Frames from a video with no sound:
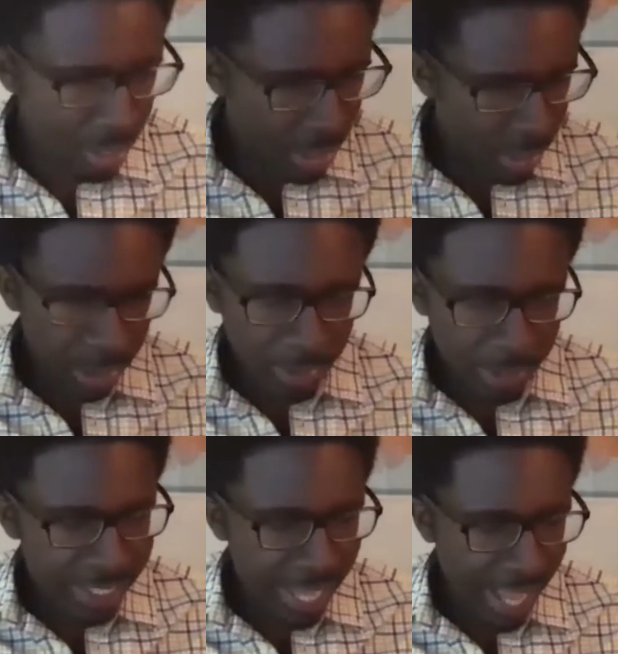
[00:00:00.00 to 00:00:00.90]

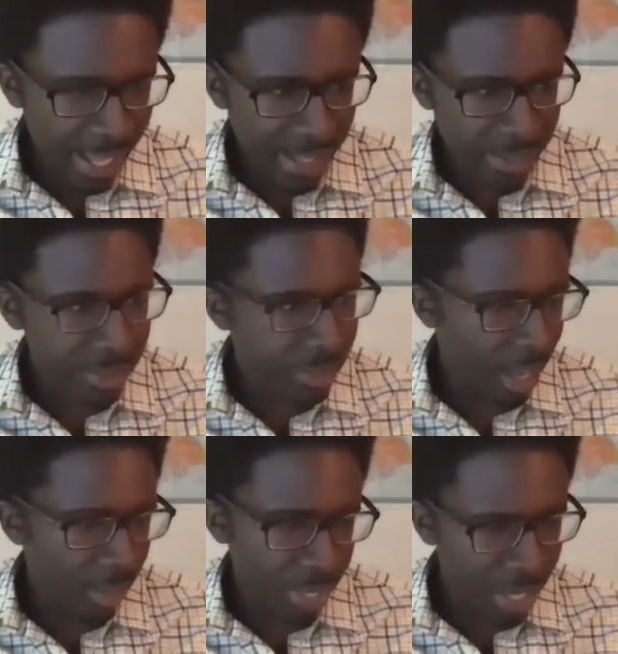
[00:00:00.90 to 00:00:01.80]
looking at
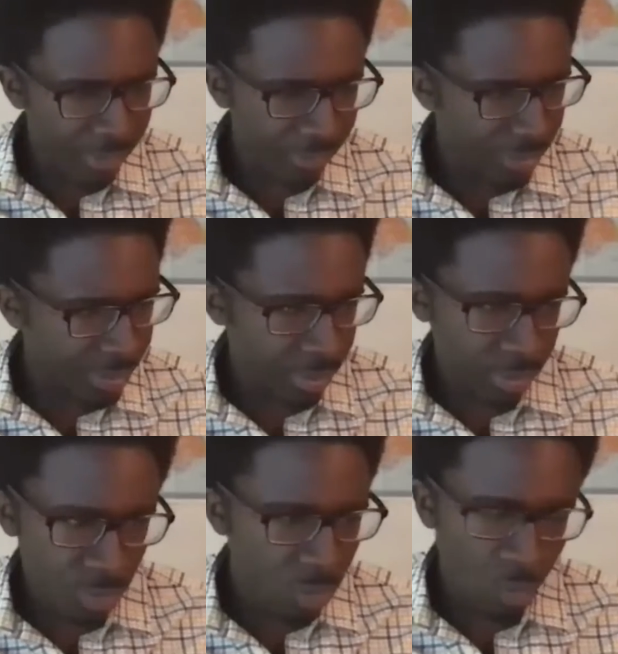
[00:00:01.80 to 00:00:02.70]
kind of
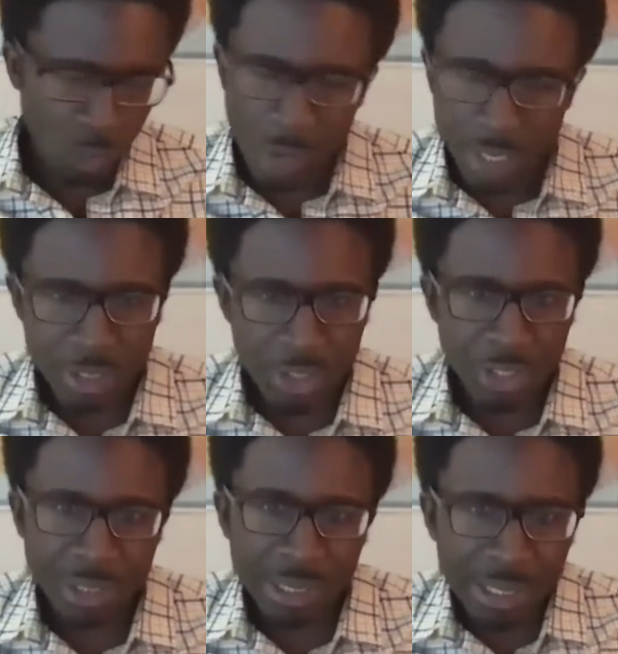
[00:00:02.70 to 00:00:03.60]

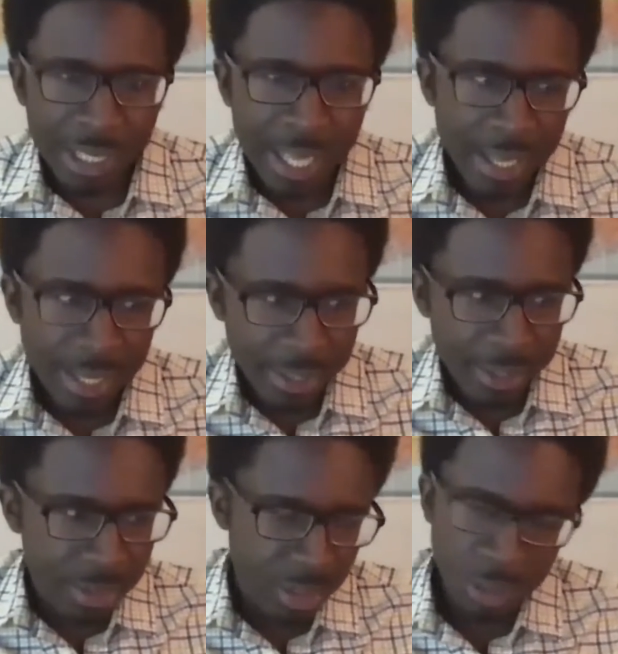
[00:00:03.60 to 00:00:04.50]
Western-led
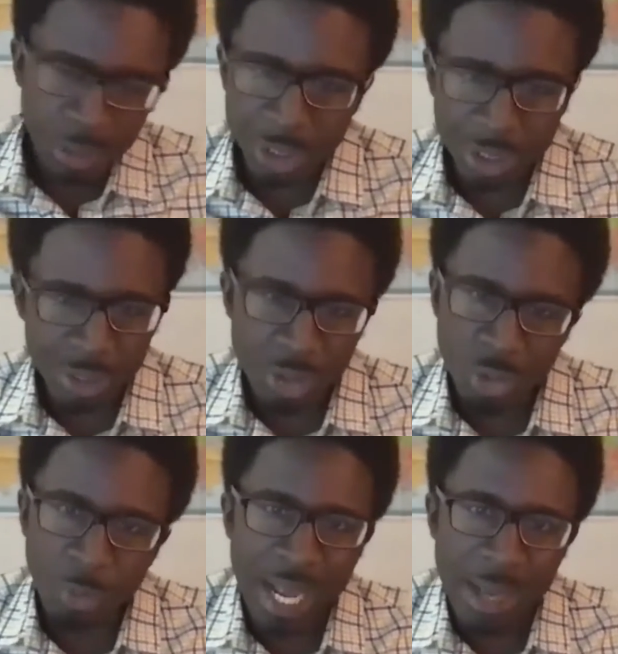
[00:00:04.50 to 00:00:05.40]
solutions to
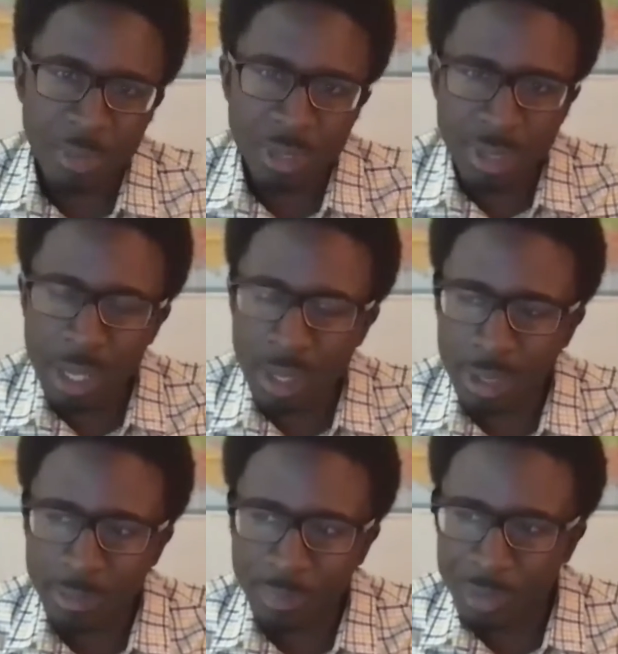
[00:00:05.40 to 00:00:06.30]
perhaps
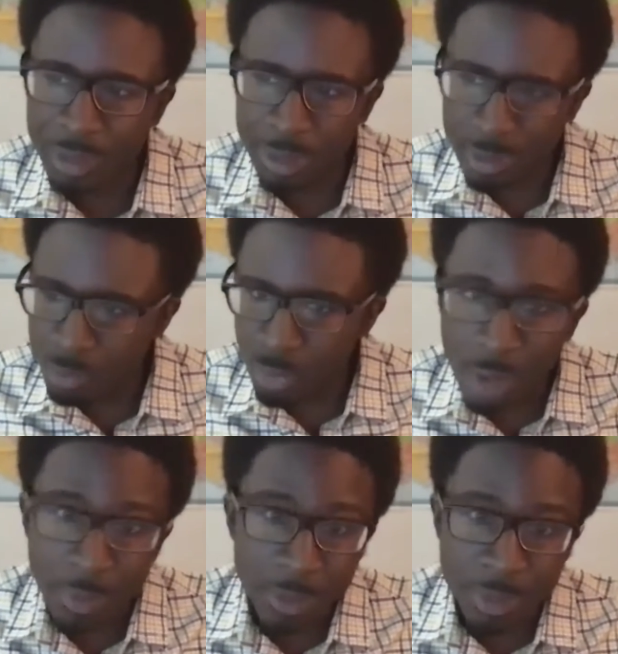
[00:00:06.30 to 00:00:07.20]

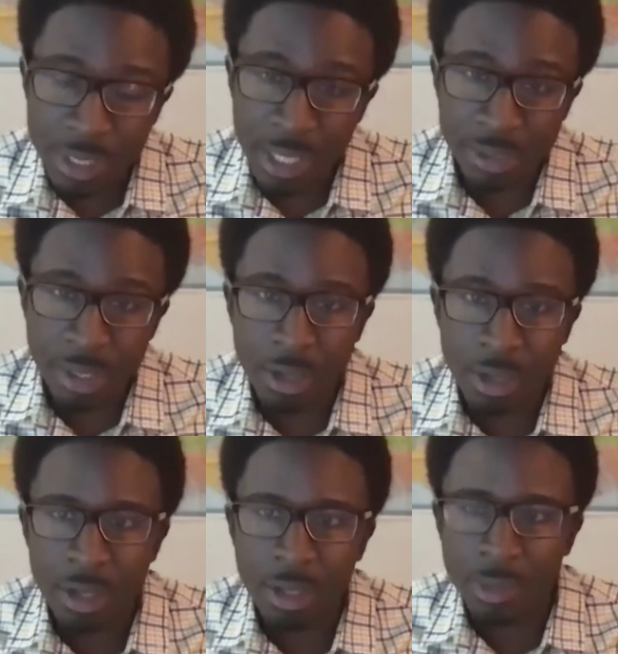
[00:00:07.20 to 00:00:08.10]
problems that
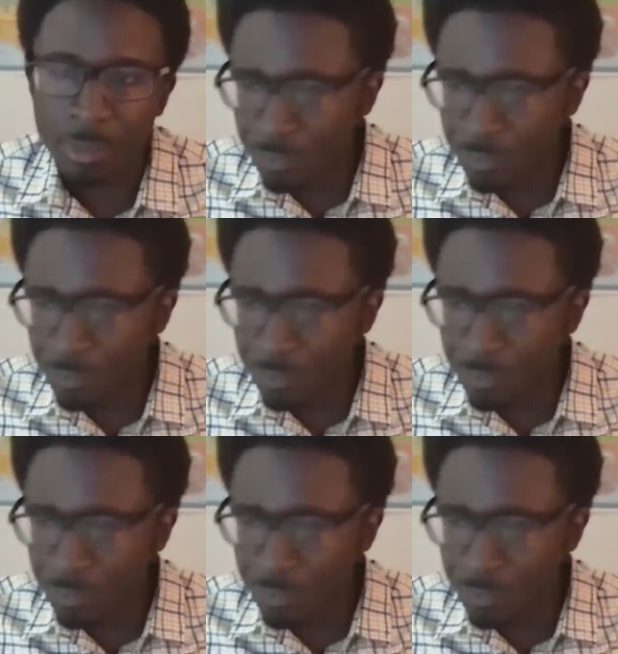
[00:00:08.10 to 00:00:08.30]
are